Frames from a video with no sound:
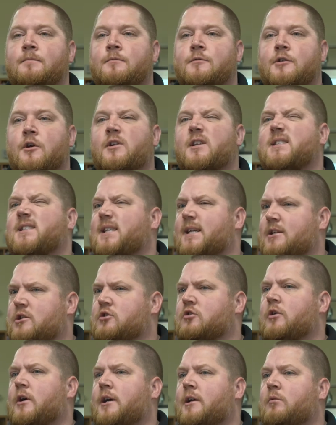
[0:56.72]
So in the
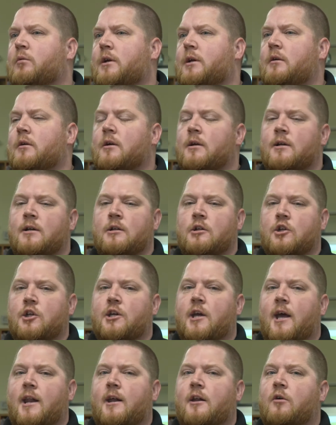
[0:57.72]
sixth grade, we
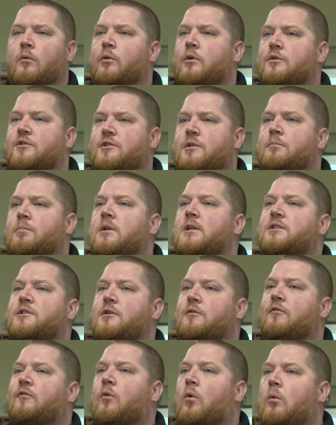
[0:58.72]
look at it in a real
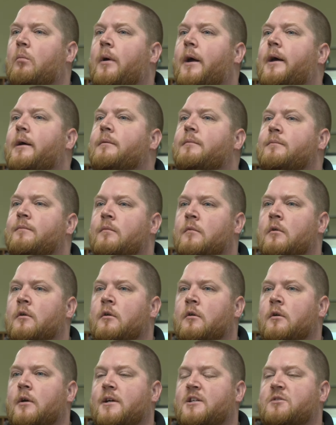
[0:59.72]
simplistic format,
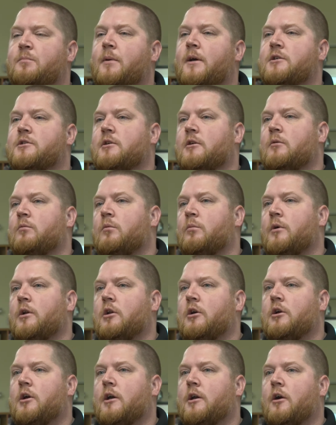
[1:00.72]
especially when we
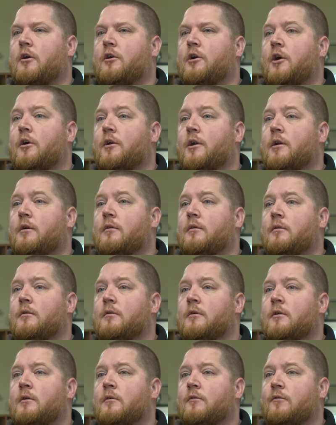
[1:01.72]
look at our coding
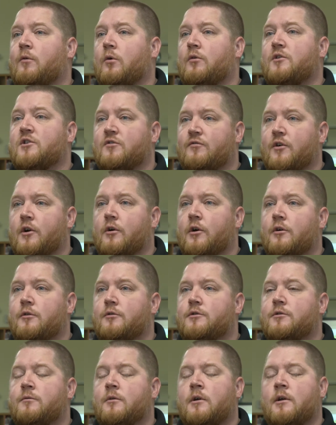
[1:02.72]
for the
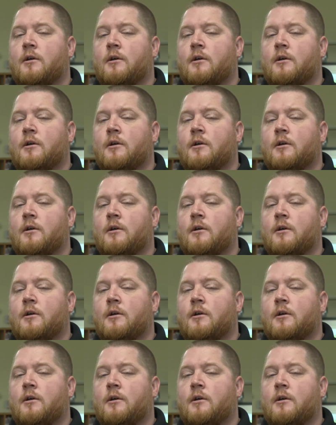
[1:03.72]
Spheros.